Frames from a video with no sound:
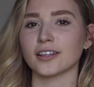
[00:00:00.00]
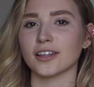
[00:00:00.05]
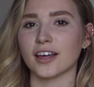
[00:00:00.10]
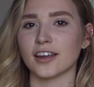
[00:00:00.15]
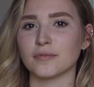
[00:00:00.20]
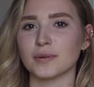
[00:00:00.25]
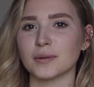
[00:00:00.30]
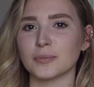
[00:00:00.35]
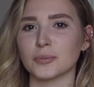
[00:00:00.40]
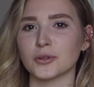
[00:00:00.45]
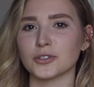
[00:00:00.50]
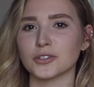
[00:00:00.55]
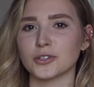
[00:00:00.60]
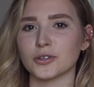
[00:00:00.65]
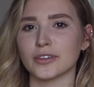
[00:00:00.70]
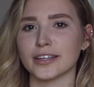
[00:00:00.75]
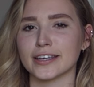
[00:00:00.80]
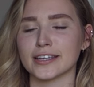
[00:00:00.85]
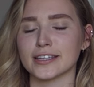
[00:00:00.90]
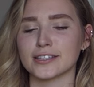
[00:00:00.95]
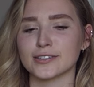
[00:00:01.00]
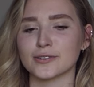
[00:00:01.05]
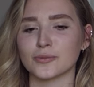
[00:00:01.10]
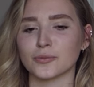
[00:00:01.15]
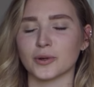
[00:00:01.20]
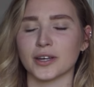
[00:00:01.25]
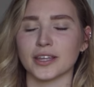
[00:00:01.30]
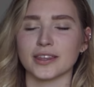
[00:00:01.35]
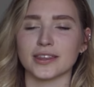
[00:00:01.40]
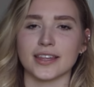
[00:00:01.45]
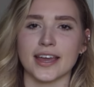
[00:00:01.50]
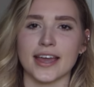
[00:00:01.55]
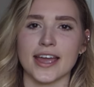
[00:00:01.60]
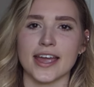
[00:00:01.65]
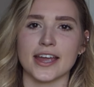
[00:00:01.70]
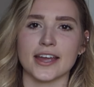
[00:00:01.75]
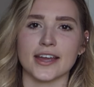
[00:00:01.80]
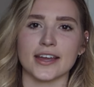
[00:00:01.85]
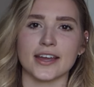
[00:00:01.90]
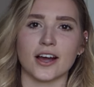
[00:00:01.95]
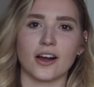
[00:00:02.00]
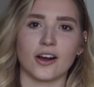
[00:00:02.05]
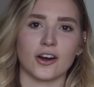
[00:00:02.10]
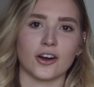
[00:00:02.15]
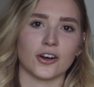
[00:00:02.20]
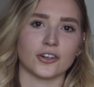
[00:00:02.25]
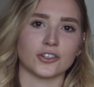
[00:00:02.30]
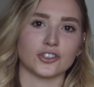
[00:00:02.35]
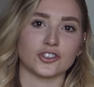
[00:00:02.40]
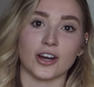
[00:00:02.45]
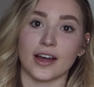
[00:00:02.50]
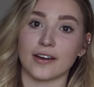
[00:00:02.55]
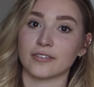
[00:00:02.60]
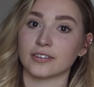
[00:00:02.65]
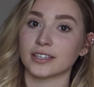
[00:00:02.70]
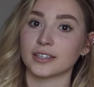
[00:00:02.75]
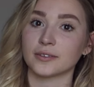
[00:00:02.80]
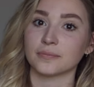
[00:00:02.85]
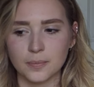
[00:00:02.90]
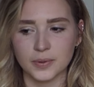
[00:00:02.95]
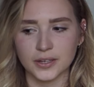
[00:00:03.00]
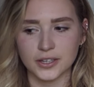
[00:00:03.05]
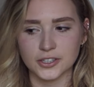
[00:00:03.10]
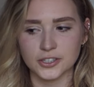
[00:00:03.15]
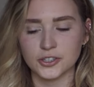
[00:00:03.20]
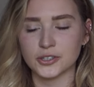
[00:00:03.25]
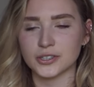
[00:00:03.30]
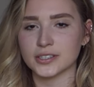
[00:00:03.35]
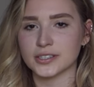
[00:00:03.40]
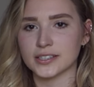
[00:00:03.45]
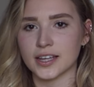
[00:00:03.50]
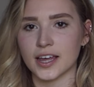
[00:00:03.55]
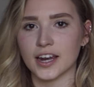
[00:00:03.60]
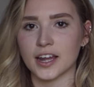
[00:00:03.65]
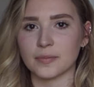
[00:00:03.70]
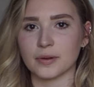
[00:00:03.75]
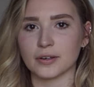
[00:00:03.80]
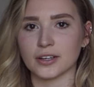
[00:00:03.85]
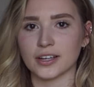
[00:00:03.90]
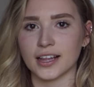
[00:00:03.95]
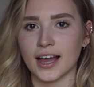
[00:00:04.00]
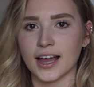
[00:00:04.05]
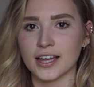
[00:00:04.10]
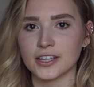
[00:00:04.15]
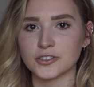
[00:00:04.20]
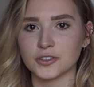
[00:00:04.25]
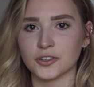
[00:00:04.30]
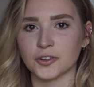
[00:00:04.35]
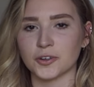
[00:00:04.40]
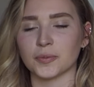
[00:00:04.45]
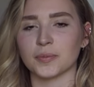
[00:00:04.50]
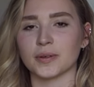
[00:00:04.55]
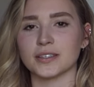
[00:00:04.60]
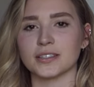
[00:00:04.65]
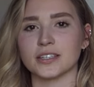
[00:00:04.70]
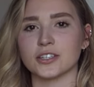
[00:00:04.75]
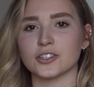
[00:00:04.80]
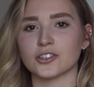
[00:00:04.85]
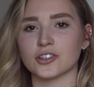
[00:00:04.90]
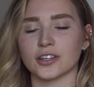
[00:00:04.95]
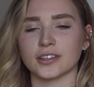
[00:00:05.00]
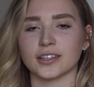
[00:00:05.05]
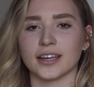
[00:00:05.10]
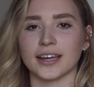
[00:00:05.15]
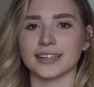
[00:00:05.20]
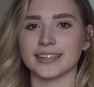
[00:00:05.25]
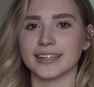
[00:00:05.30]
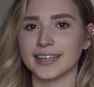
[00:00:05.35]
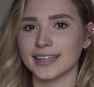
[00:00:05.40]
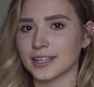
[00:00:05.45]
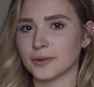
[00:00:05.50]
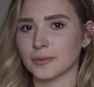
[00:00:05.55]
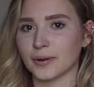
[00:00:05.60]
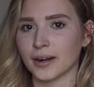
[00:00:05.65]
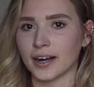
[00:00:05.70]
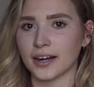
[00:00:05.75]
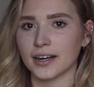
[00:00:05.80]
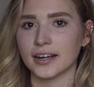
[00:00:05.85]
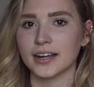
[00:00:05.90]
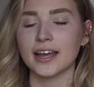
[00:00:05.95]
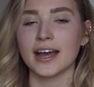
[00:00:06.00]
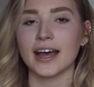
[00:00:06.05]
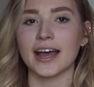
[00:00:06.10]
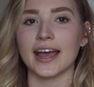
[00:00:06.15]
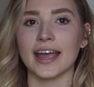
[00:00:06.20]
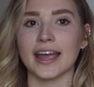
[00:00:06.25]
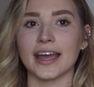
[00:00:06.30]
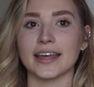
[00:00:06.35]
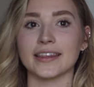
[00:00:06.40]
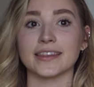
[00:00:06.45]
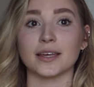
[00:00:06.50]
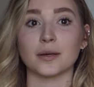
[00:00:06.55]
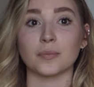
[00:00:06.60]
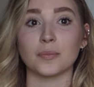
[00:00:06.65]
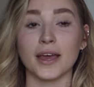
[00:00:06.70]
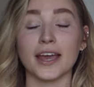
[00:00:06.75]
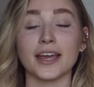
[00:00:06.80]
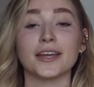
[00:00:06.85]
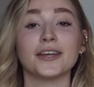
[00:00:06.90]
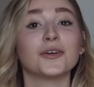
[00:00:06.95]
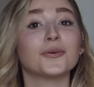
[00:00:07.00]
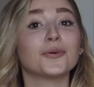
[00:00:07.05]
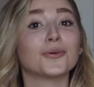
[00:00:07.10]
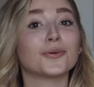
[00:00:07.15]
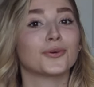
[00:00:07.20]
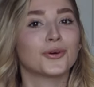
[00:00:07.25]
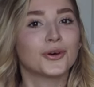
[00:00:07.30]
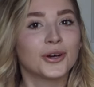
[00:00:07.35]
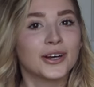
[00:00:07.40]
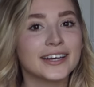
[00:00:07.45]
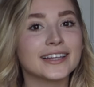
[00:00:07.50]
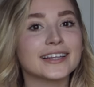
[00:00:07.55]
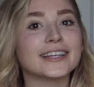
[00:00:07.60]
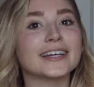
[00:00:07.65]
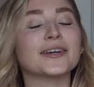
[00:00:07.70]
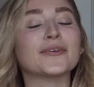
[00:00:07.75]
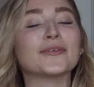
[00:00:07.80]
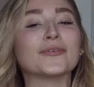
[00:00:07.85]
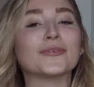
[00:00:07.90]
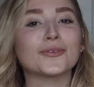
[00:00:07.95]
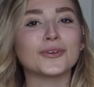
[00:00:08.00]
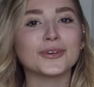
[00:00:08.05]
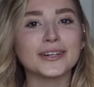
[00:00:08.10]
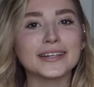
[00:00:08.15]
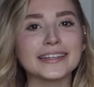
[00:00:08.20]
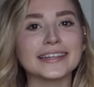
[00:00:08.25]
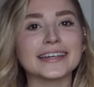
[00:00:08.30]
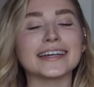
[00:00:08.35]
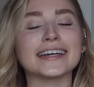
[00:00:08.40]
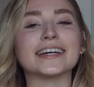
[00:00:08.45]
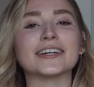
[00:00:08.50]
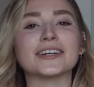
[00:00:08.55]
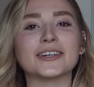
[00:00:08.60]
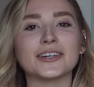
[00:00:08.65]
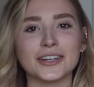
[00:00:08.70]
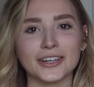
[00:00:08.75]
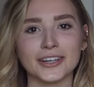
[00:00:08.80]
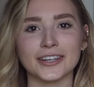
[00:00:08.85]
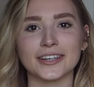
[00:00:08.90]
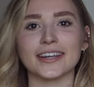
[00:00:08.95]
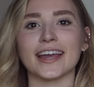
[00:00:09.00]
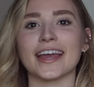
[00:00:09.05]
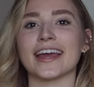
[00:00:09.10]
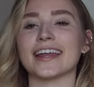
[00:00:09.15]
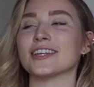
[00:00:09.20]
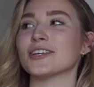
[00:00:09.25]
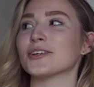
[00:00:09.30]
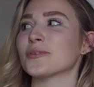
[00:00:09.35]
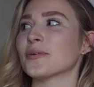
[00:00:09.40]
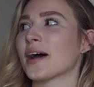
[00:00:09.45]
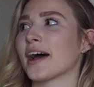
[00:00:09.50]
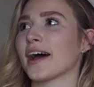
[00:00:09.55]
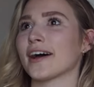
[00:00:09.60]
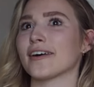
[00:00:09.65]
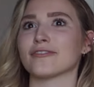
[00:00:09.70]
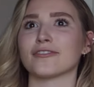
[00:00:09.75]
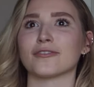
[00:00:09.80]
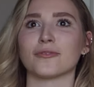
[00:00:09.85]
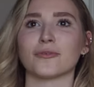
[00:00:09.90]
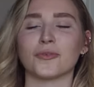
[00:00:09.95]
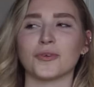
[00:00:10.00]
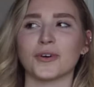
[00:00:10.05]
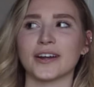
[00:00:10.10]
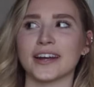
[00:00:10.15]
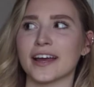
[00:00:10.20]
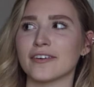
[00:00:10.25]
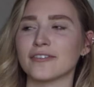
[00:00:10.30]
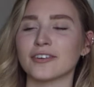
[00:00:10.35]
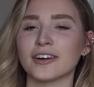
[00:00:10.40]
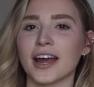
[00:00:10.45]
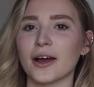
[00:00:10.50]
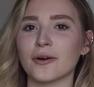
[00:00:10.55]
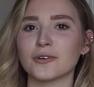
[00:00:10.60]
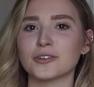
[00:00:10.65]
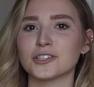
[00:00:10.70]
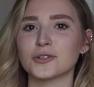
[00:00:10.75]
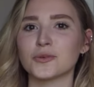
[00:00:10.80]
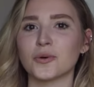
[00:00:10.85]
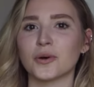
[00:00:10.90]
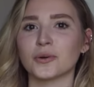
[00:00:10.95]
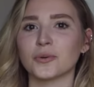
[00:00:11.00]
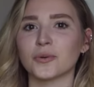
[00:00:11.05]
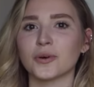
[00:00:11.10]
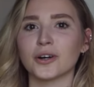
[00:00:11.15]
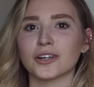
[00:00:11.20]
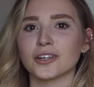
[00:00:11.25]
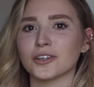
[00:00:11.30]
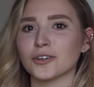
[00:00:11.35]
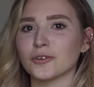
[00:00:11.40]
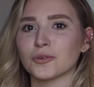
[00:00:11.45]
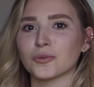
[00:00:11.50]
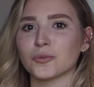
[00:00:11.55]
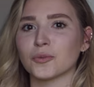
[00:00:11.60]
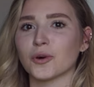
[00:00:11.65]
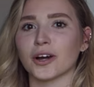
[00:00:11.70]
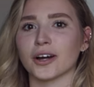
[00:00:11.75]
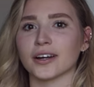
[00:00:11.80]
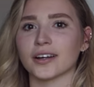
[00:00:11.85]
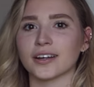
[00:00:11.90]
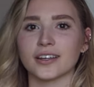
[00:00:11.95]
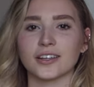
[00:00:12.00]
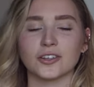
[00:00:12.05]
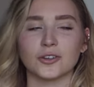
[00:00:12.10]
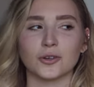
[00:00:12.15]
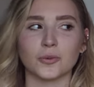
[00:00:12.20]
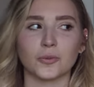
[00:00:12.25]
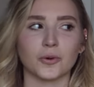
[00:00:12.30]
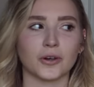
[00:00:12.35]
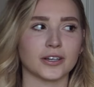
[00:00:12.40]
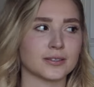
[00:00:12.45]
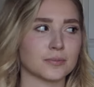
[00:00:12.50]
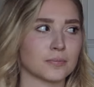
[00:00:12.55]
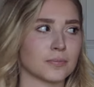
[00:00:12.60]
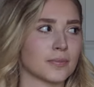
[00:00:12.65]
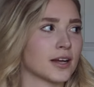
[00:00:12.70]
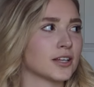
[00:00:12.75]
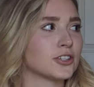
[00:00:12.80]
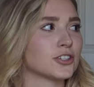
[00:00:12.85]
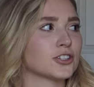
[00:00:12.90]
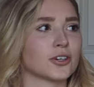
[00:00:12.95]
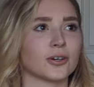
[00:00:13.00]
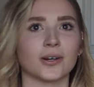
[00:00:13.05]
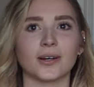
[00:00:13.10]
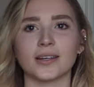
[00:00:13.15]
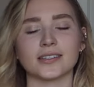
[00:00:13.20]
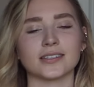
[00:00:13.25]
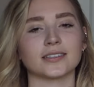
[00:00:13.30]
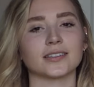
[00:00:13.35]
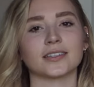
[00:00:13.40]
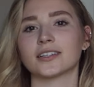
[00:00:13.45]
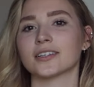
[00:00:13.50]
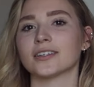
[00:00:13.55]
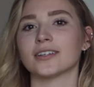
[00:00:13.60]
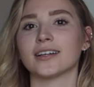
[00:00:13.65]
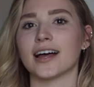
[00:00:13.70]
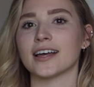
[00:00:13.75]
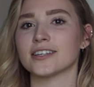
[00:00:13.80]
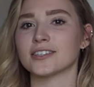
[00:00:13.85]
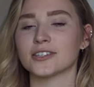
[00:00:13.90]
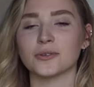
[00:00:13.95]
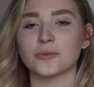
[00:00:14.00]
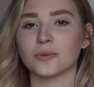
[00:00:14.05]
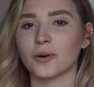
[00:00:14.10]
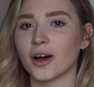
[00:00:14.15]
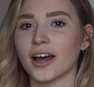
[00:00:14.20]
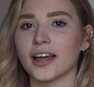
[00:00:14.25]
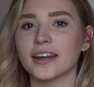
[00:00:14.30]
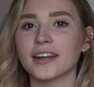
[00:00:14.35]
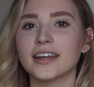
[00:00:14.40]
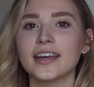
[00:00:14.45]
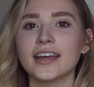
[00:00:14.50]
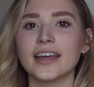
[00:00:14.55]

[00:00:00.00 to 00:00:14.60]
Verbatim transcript: A lot of people do this when they are traveling because you can set up a classroom and teach online anywhere, and they pay you really, really good, and you have whatever hours you want to work, you can work. You can work as much or as little as you want.